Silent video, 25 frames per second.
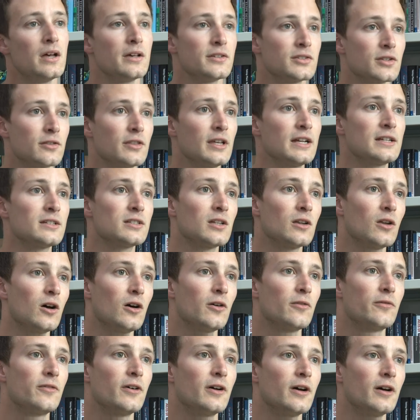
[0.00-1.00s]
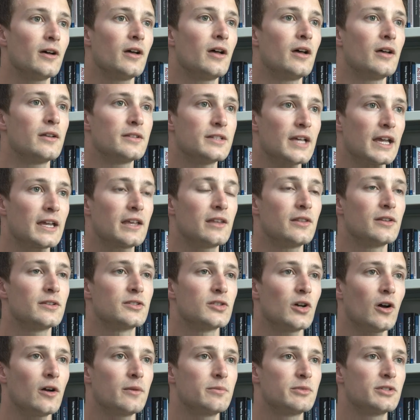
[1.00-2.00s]
So thanks a lot for taking the
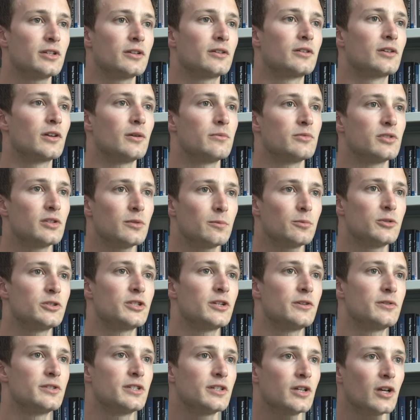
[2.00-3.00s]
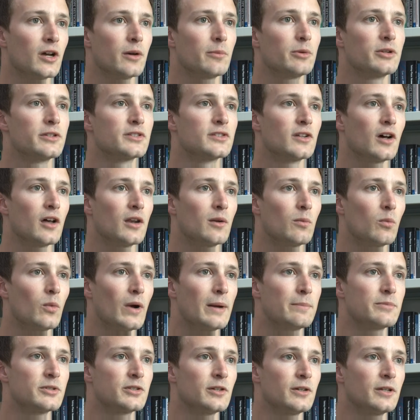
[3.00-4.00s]
time to come to the Producing Urban Asylum
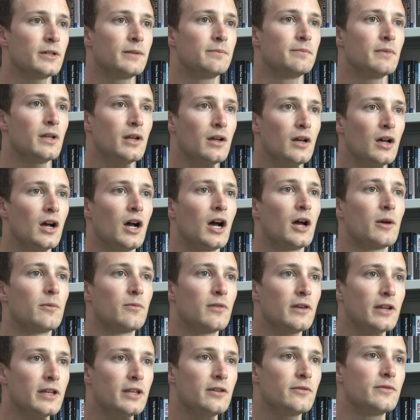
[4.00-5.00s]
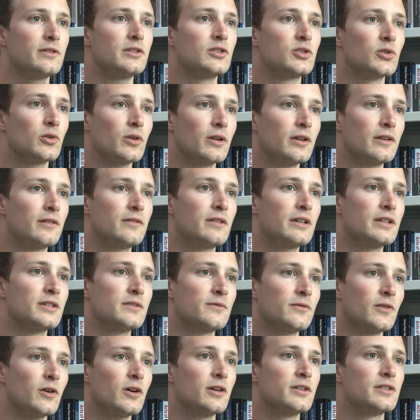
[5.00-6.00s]
website. Hopefully you've enjoyed this
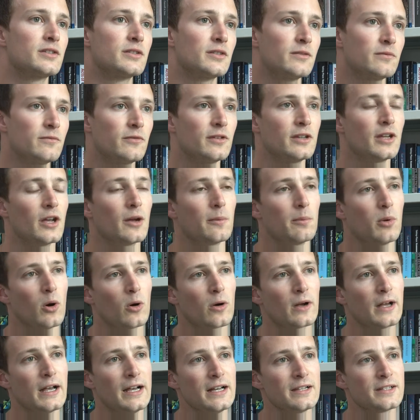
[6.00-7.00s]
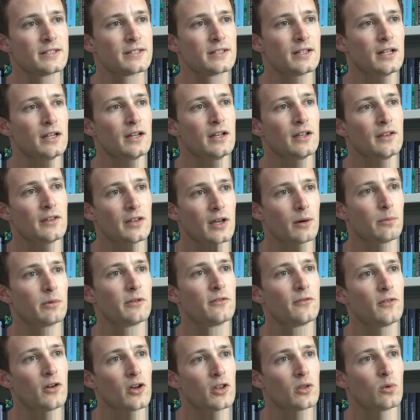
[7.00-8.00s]
first video podcast. There'll be
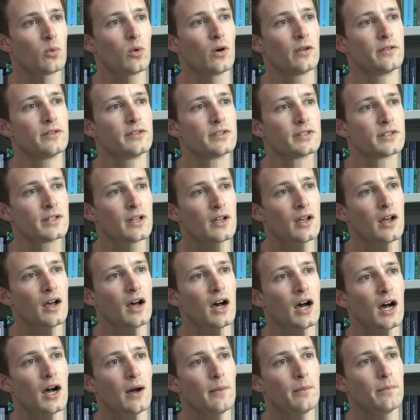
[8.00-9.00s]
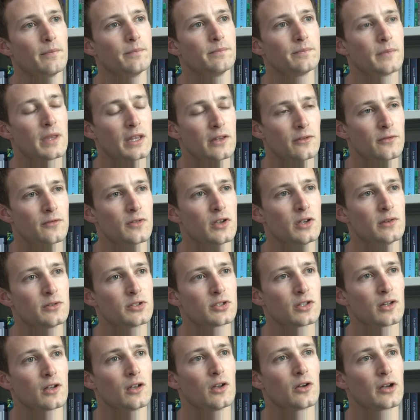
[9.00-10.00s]
further ones in the
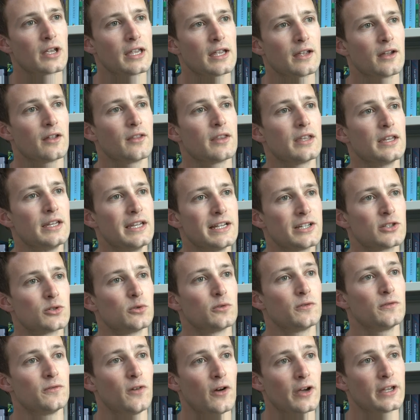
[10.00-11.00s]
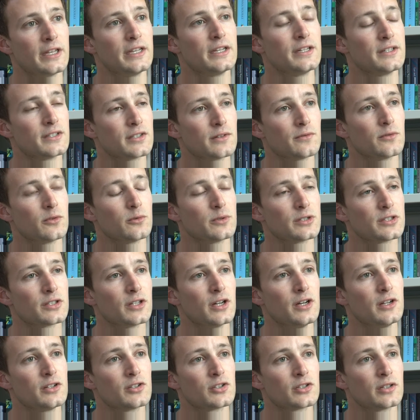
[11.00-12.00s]
future looking at the initial findings of the
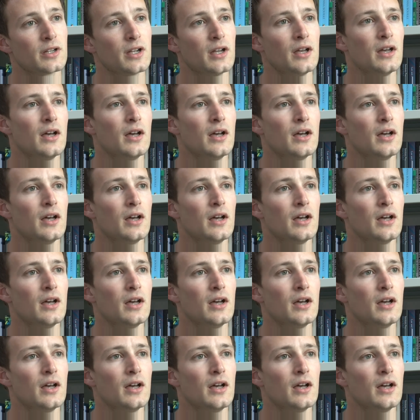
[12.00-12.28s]
research.